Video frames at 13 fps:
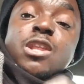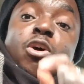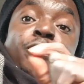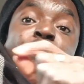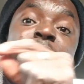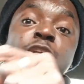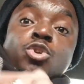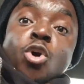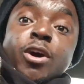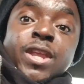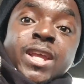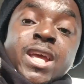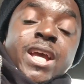of the
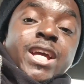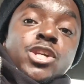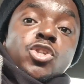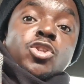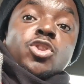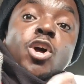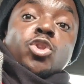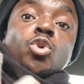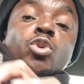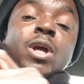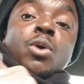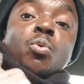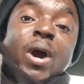journey is not
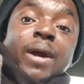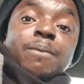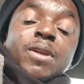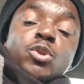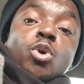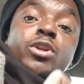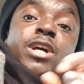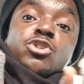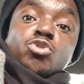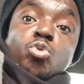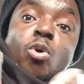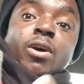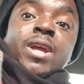to the wise, to the
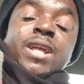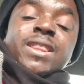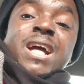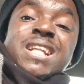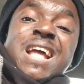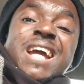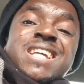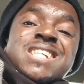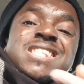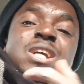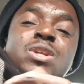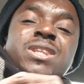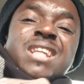strong, neither
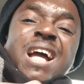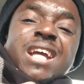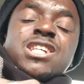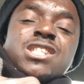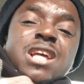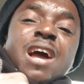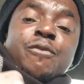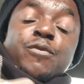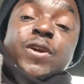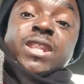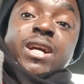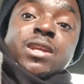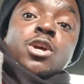is the is
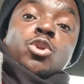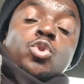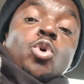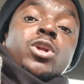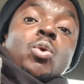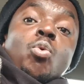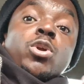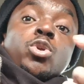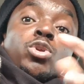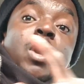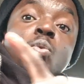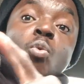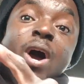everything to the what
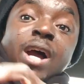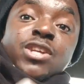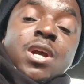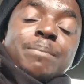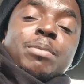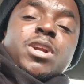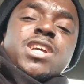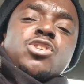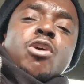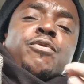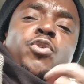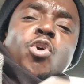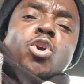to the wise, but it's
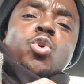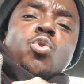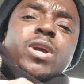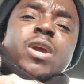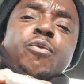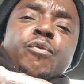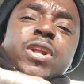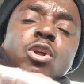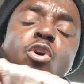of God who giveth